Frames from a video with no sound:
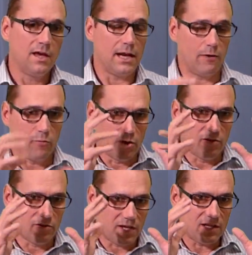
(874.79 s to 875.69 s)
and I
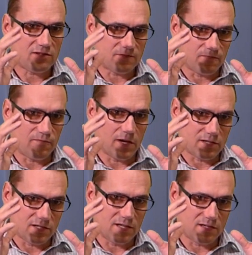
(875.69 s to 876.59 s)
will get some
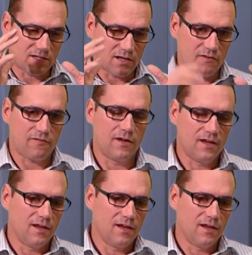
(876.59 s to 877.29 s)
fuzzy and stuff.